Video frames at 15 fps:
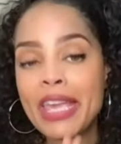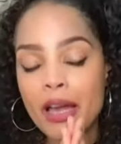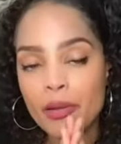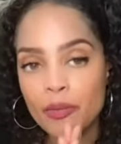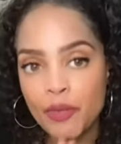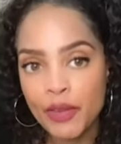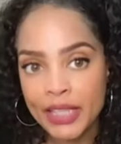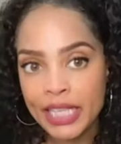
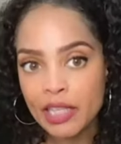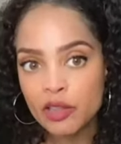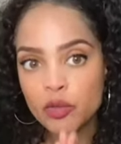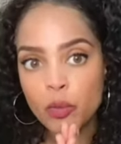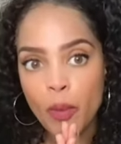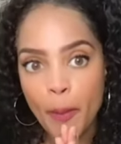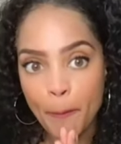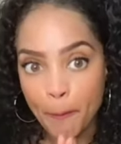videos
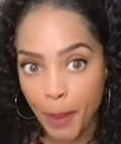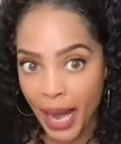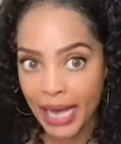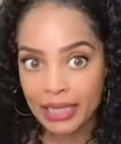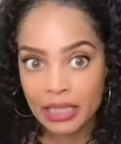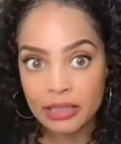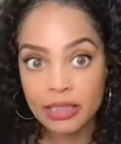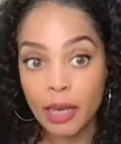with
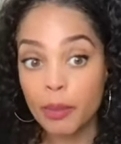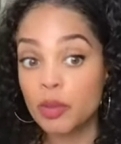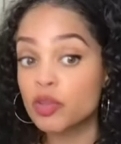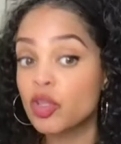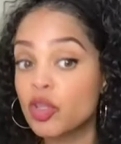body doubles.